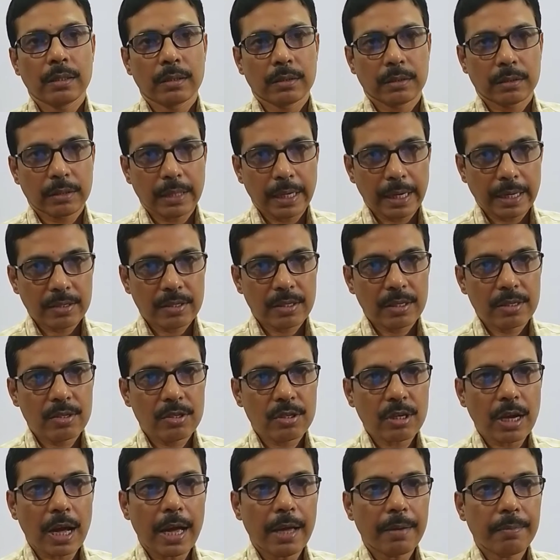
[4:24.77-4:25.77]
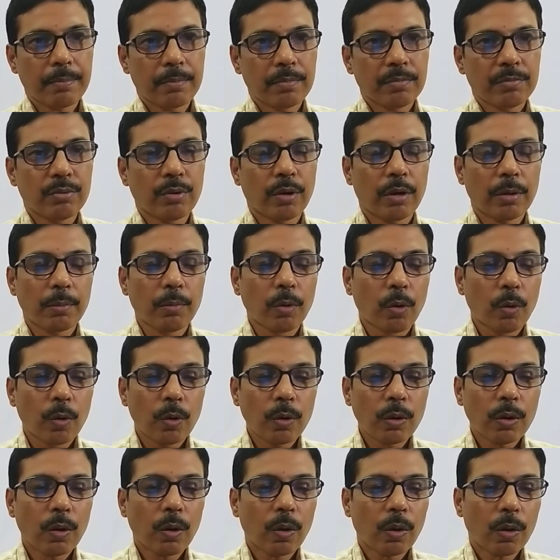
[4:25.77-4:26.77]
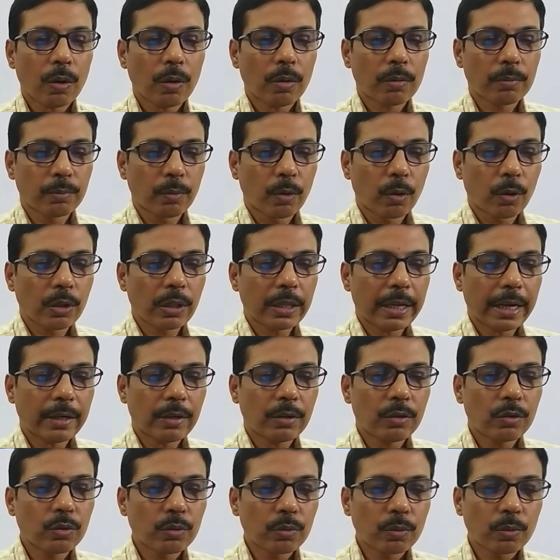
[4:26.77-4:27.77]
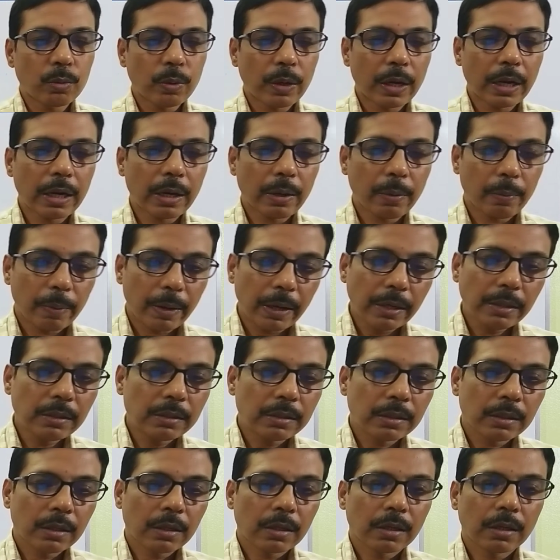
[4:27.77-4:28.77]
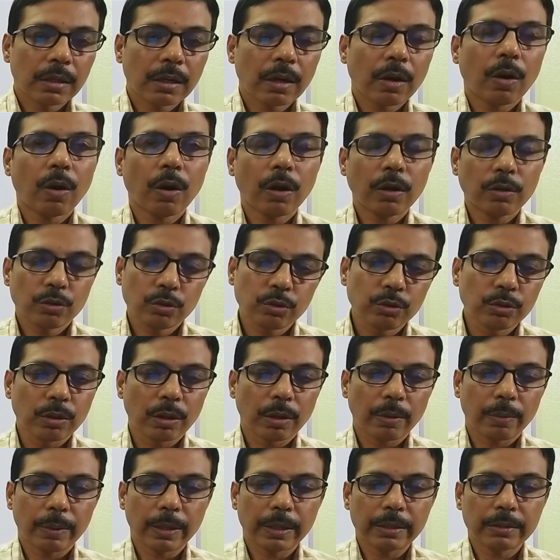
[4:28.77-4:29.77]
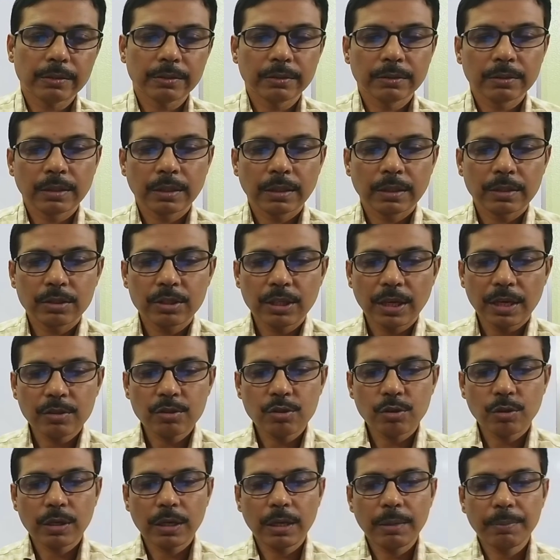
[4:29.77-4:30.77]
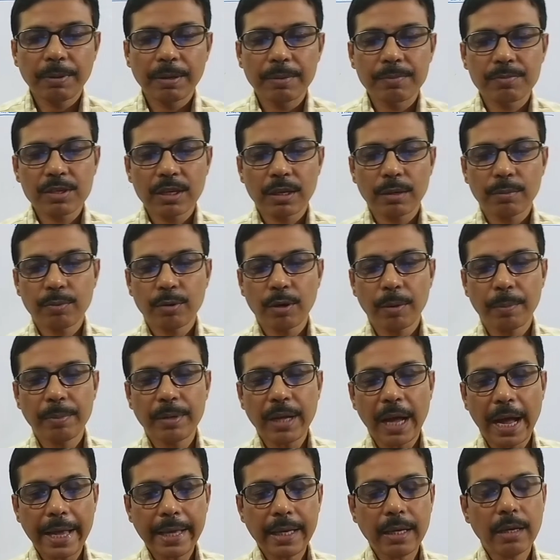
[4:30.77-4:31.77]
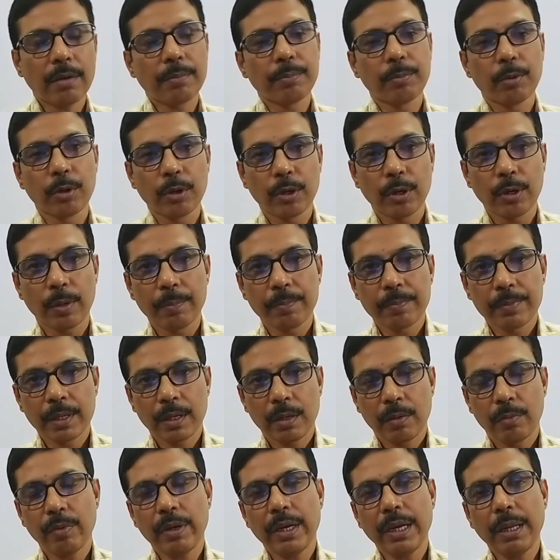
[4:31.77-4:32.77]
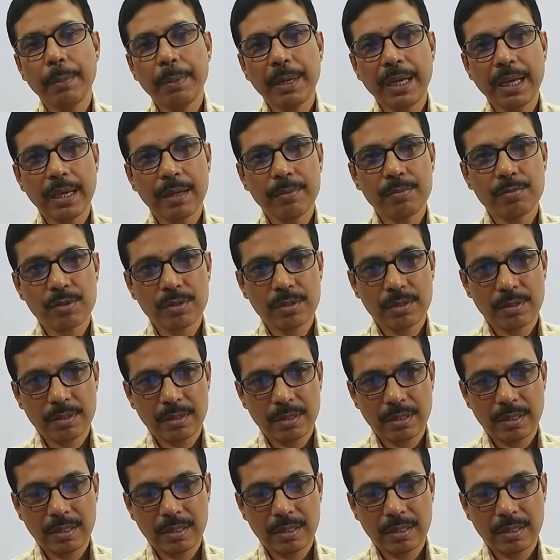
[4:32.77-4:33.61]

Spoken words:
takes his time for more than 1 hour or 2 hours, just to keep himself from dying of boredom. When he becomes,